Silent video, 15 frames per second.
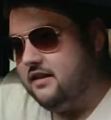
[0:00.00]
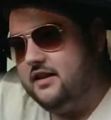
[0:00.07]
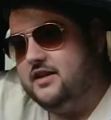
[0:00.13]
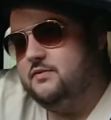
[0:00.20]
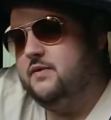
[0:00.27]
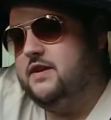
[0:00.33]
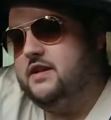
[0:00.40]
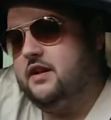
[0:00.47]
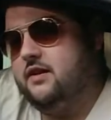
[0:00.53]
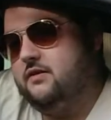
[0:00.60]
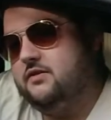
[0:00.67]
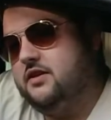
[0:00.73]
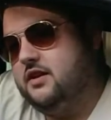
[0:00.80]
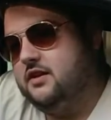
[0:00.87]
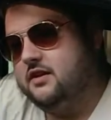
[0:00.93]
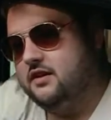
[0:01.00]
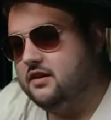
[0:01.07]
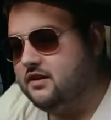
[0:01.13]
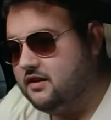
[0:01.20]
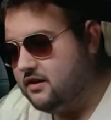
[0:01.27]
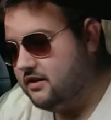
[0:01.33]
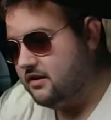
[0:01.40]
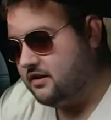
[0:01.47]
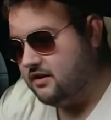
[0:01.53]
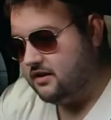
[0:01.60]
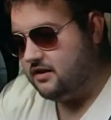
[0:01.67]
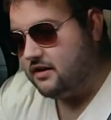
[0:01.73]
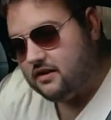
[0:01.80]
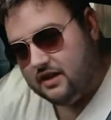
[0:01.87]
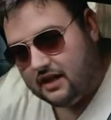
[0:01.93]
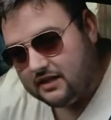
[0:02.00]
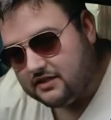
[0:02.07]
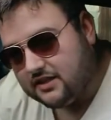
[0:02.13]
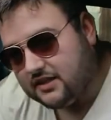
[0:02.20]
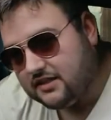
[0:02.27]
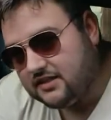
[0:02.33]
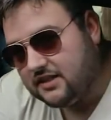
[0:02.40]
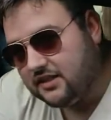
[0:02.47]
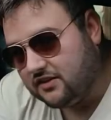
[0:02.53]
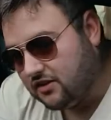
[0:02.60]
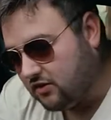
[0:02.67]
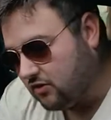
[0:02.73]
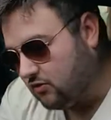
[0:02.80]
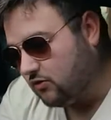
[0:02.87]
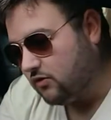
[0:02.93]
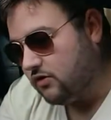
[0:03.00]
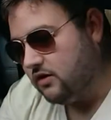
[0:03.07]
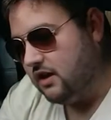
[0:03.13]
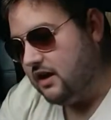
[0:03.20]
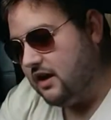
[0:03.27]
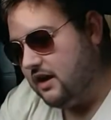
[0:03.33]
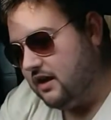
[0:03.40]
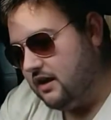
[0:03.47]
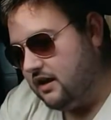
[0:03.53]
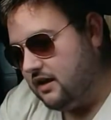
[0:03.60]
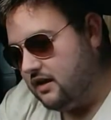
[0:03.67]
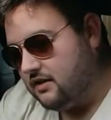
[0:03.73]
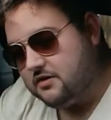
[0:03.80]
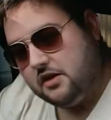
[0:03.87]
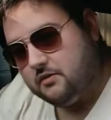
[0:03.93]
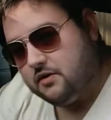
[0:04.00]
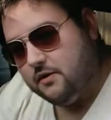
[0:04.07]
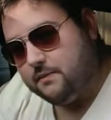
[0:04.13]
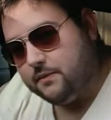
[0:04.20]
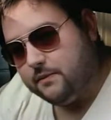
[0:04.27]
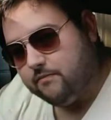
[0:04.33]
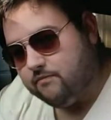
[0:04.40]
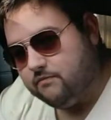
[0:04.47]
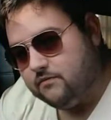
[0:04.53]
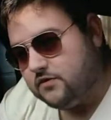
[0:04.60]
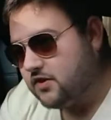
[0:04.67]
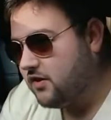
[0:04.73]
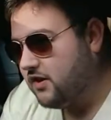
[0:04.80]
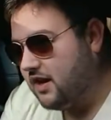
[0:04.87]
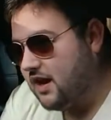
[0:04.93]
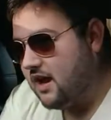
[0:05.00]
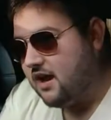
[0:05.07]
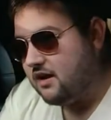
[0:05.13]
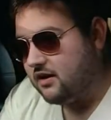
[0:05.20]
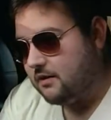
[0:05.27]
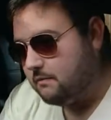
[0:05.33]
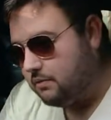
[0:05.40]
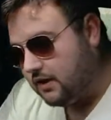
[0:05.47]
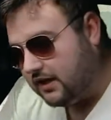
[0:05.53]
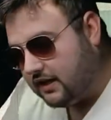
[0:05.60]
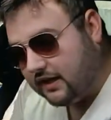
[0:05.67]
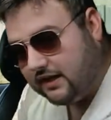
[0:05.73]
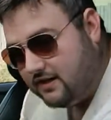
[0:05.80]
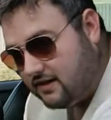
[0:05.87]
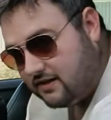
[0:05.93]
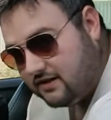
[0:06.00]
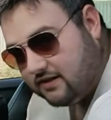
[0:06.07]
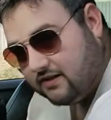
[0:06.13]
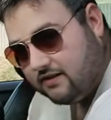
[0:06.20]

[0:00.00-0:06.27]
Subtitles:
these windows, as you can see on the door, don't open. So they are completely